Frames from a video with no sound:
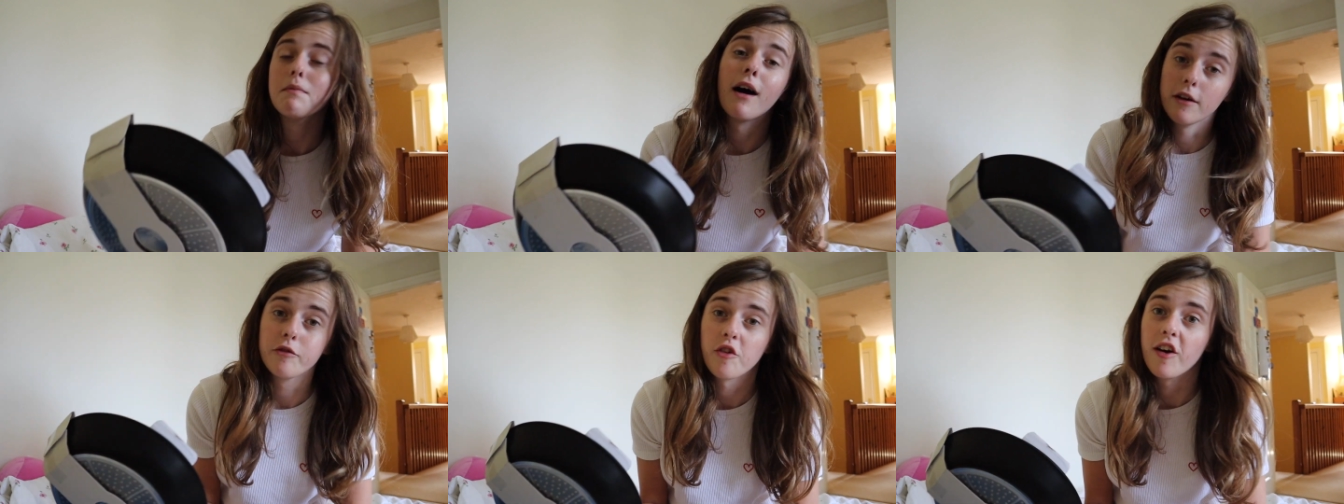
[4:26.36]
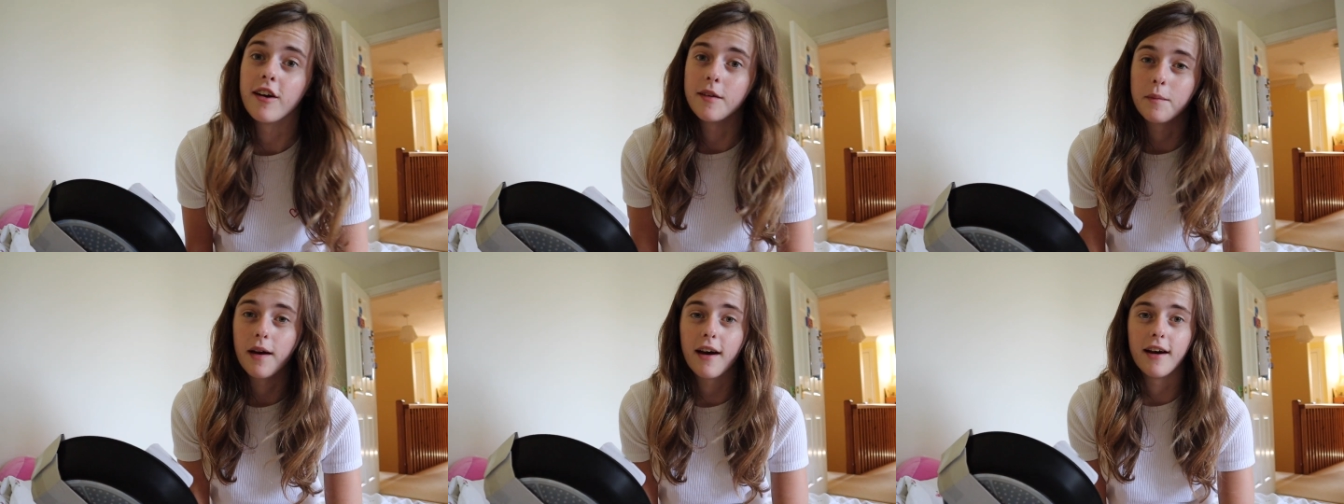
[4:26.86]
my frying
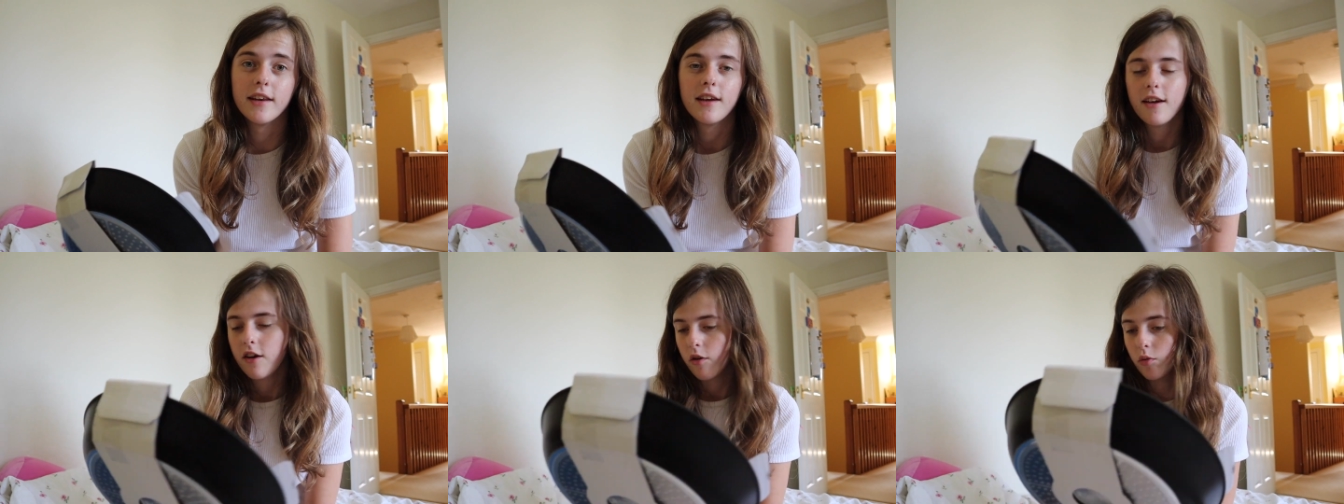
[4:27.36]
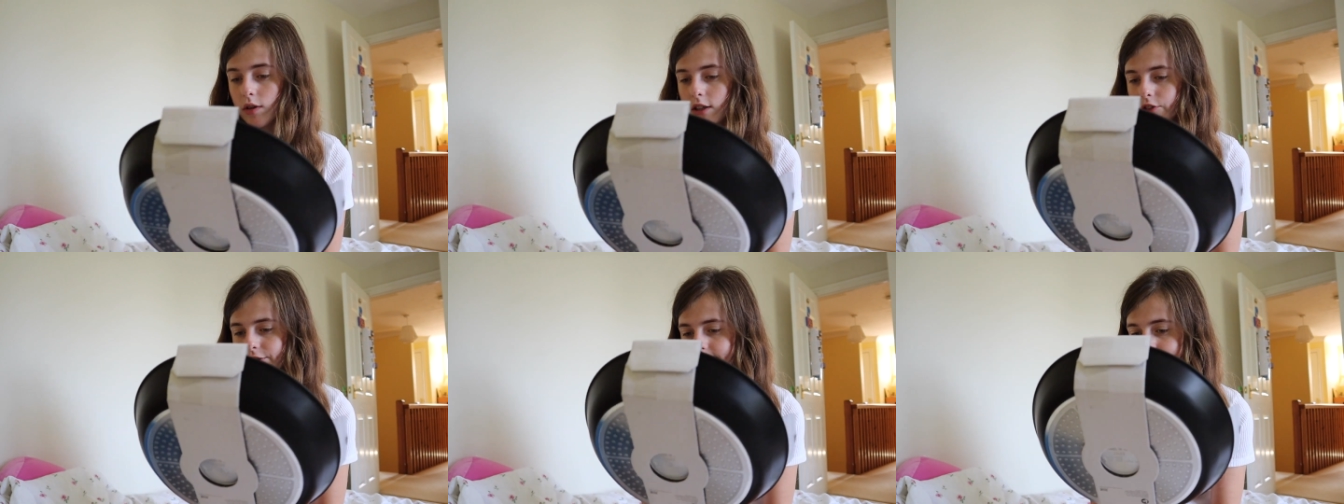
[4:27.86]
pan,
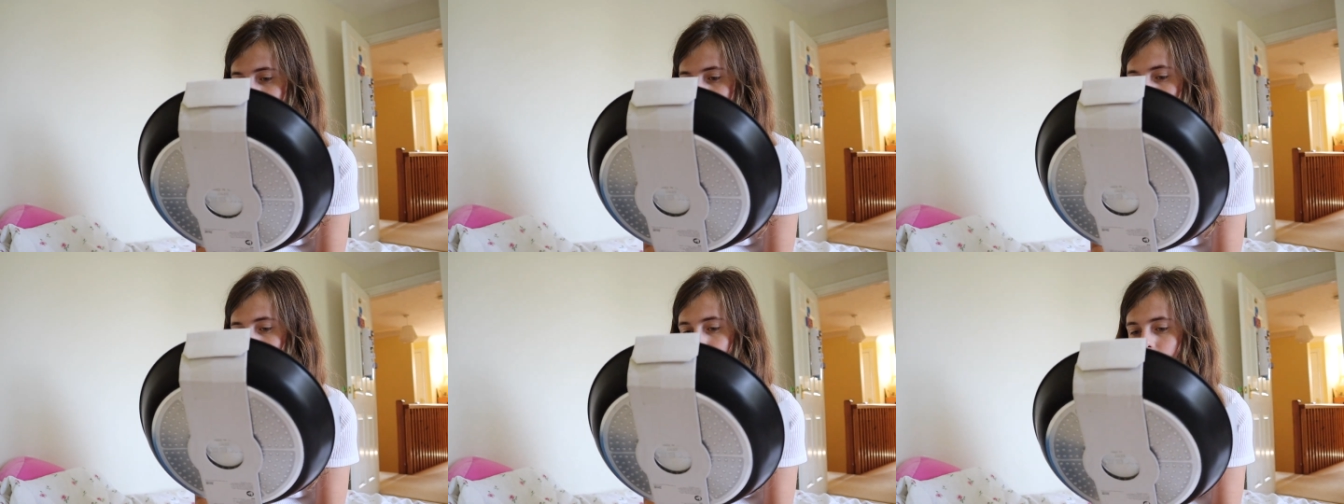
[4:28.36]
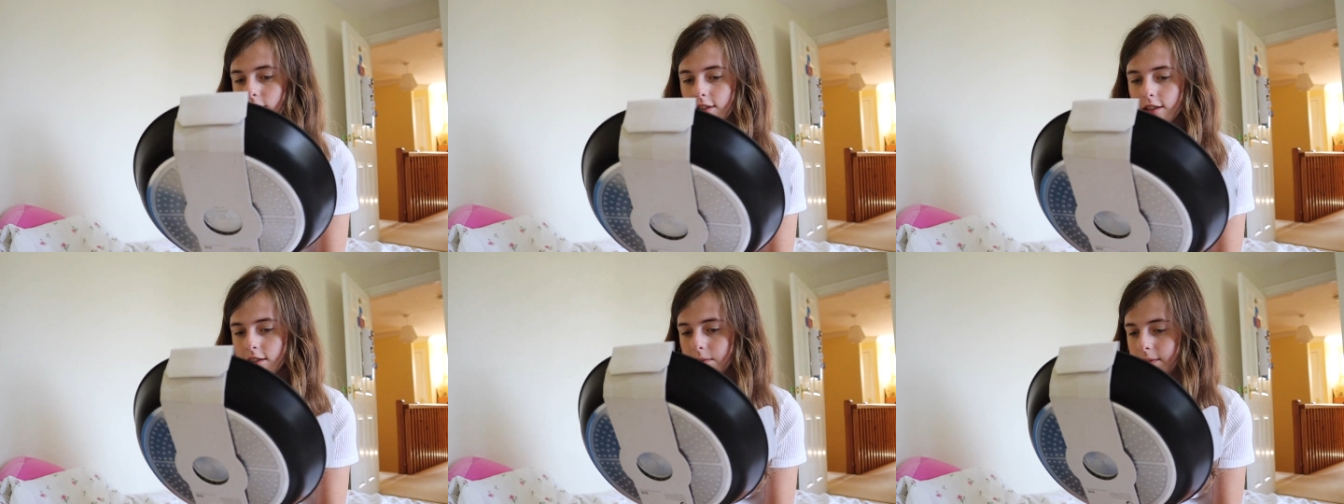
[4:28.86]
which is twenty-four
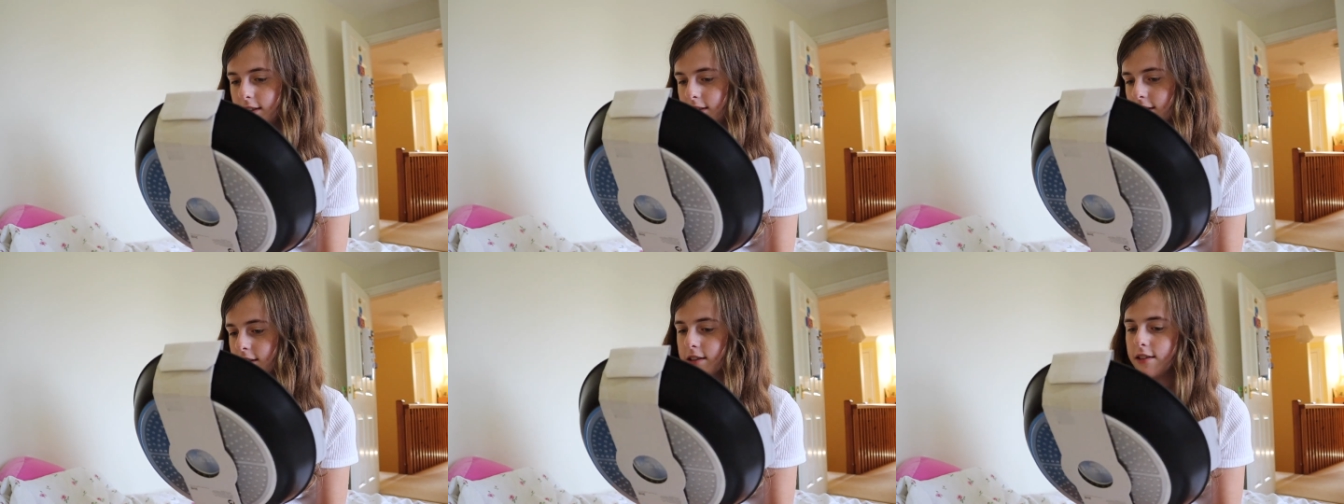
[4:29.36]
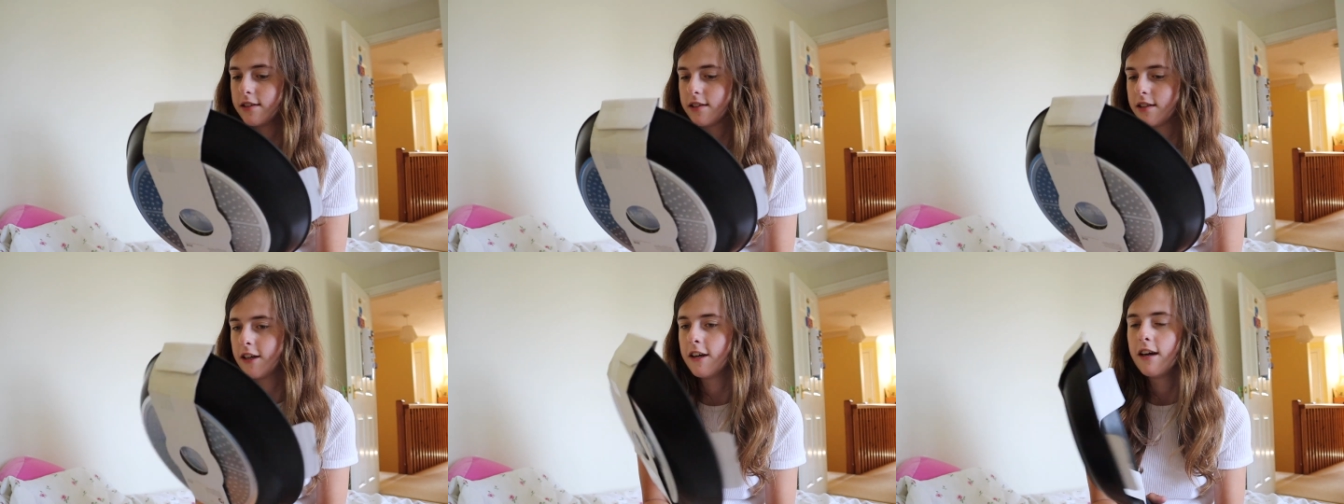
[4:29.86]
centimeters.